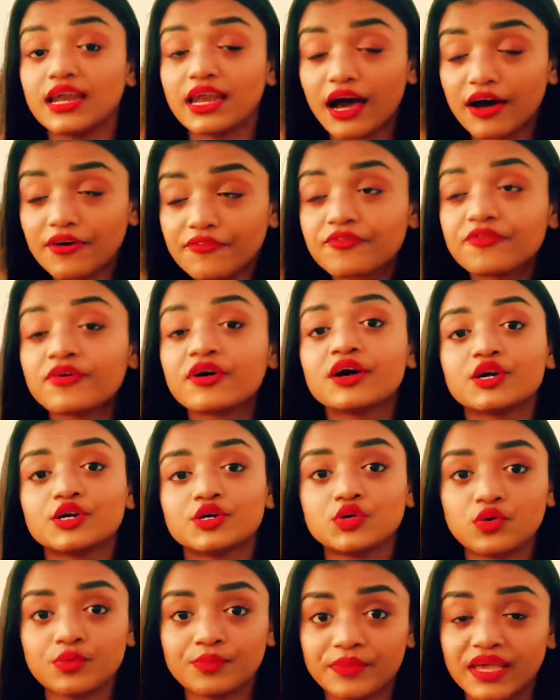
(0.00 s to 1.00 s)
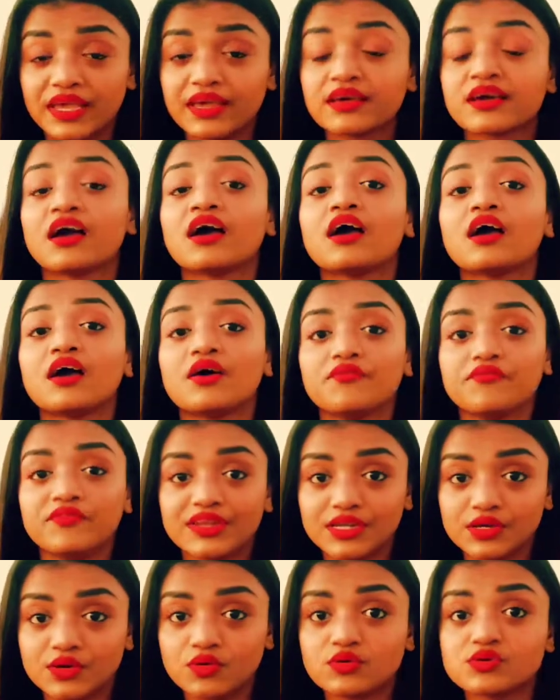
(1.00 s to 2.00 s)
would love to make
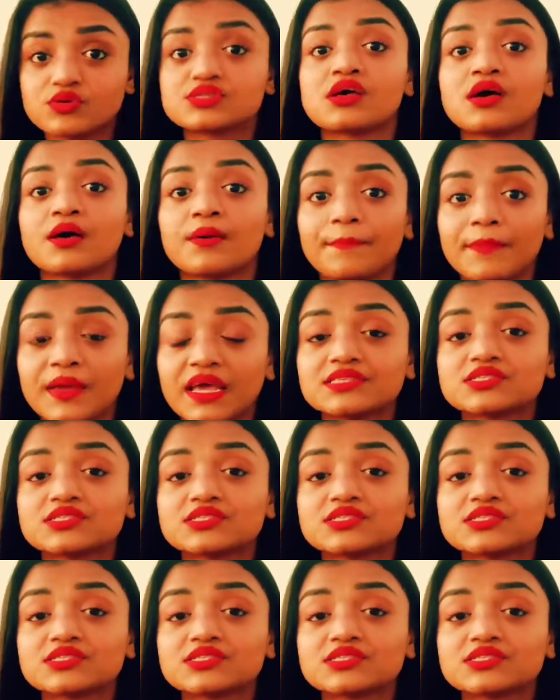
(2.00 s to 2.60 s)
videos